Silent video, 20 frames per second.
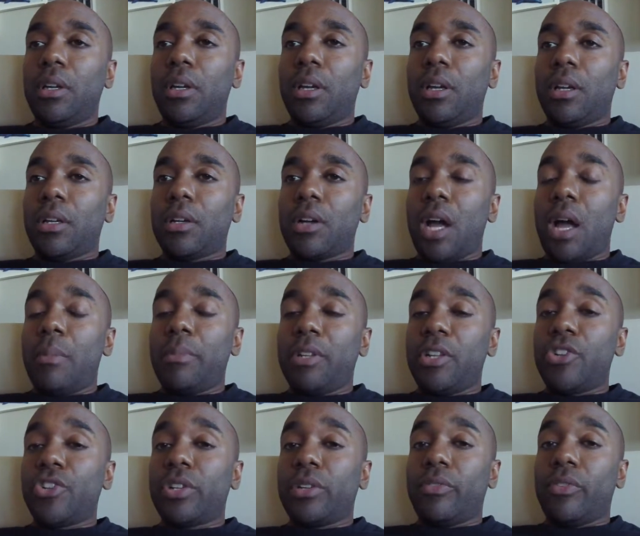And I'm
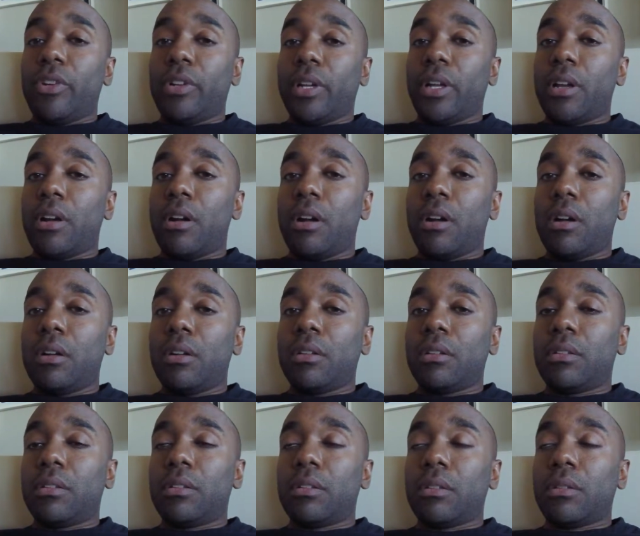an introvert at
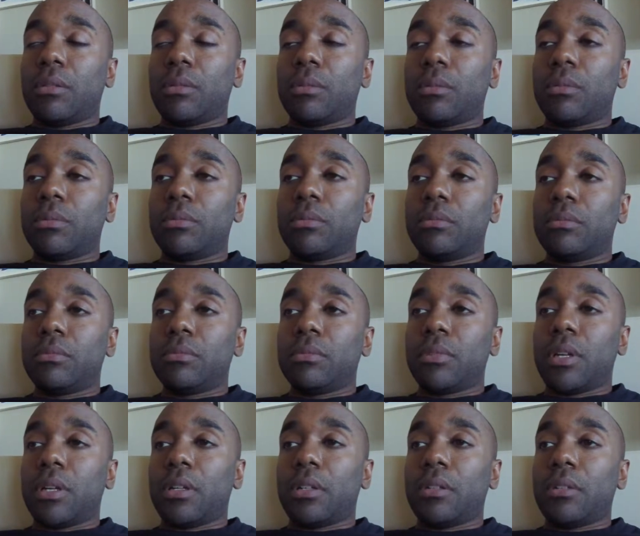heart, so
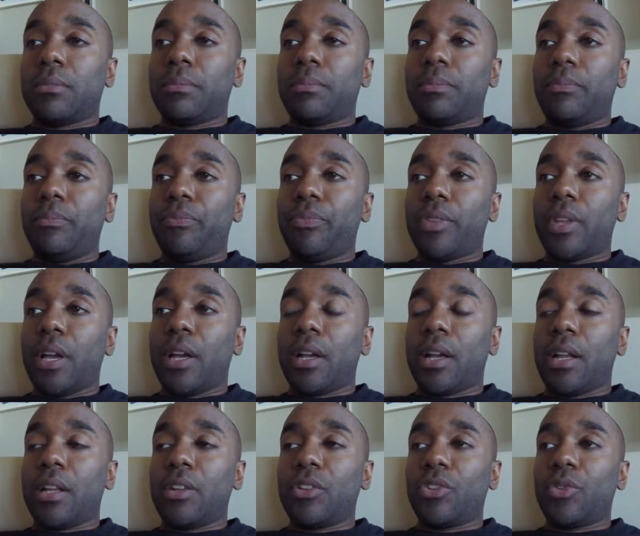I
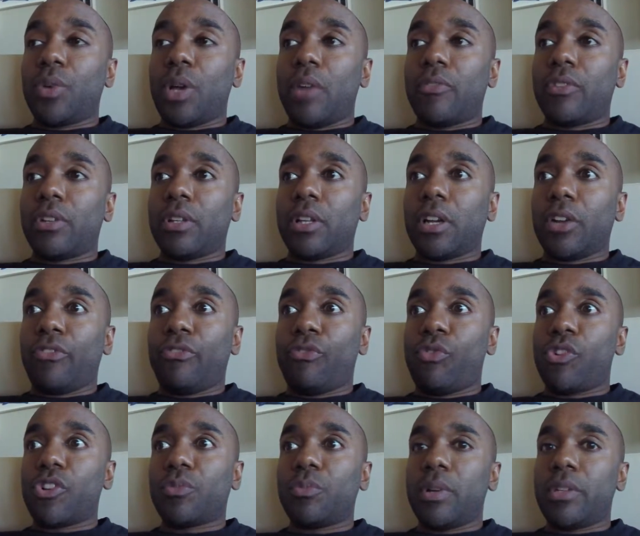kind of do have to like
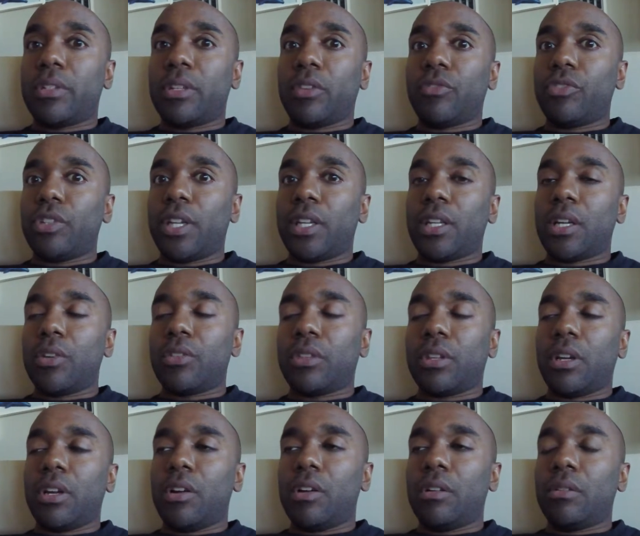force myself to get out
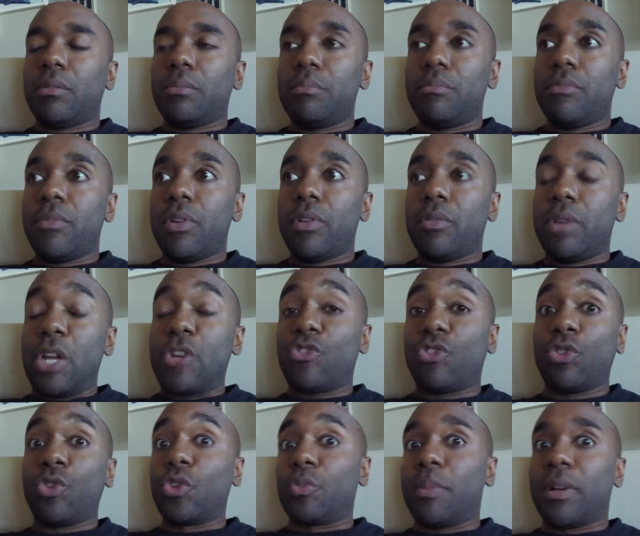there and
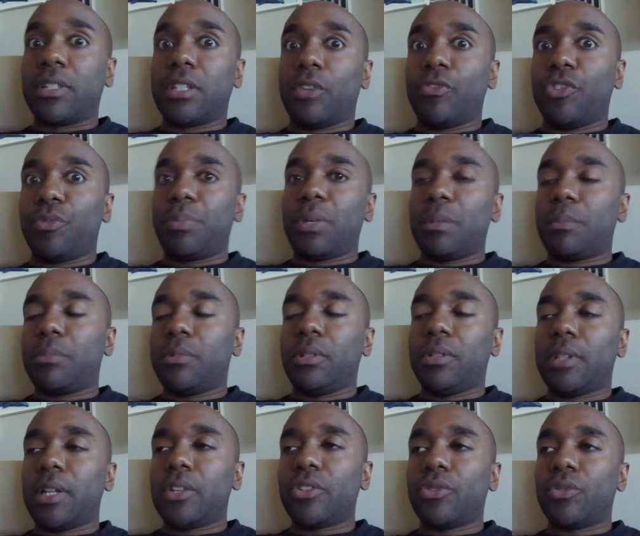introduce myself to people
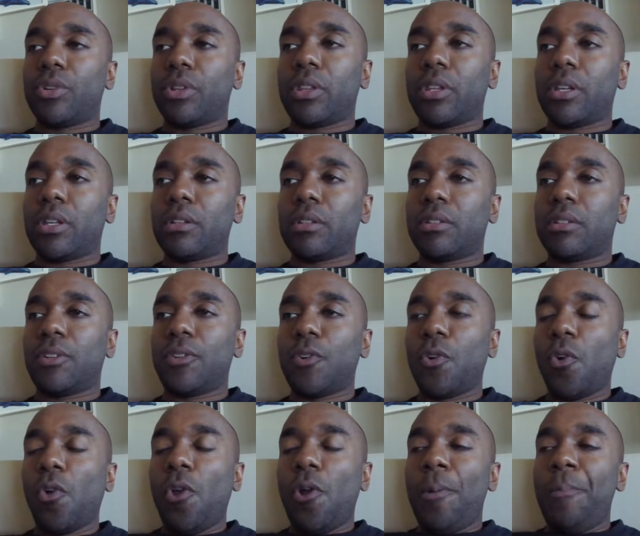and that sort of thing. So,
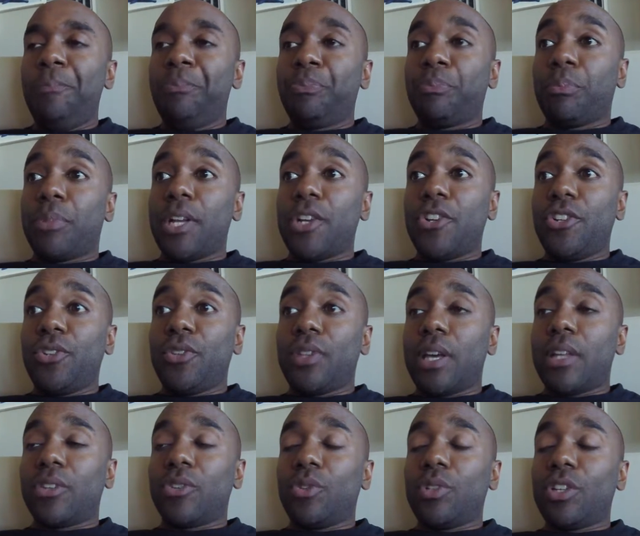but I should do
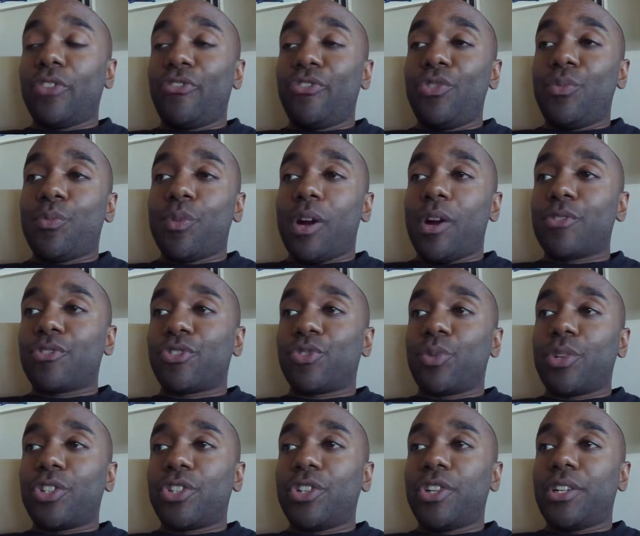that. It's only a few more hours at
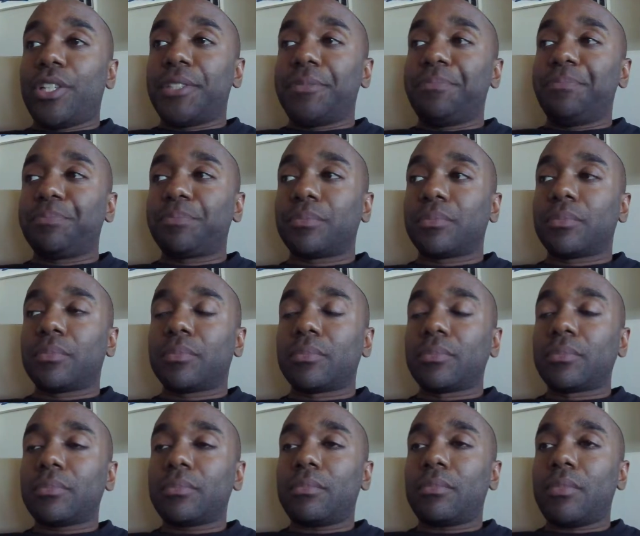TwitchCon.
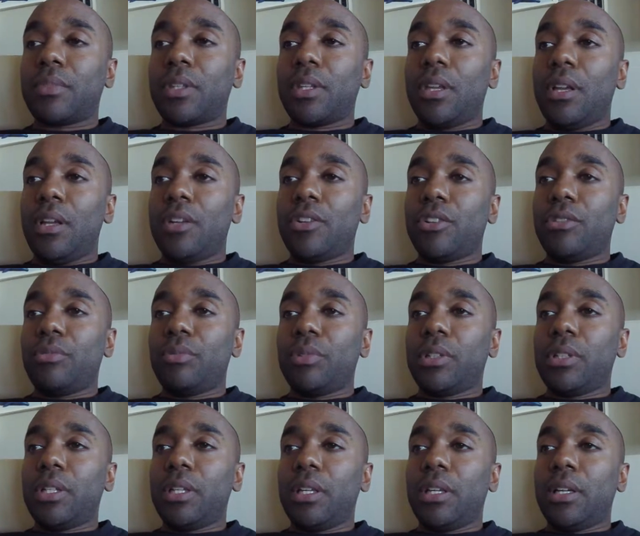I should
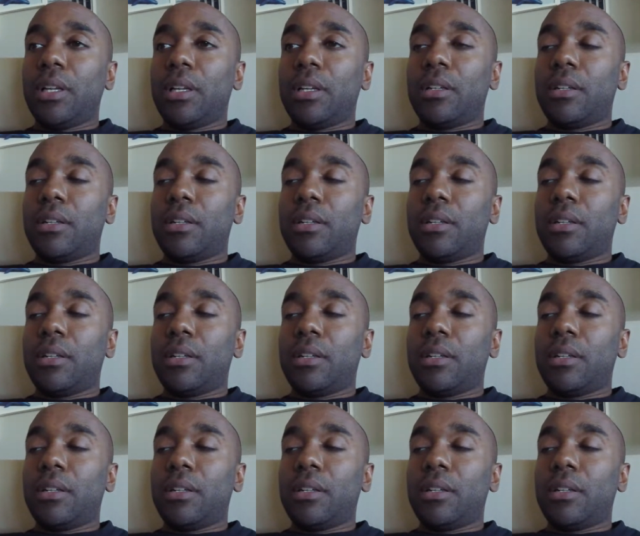really, you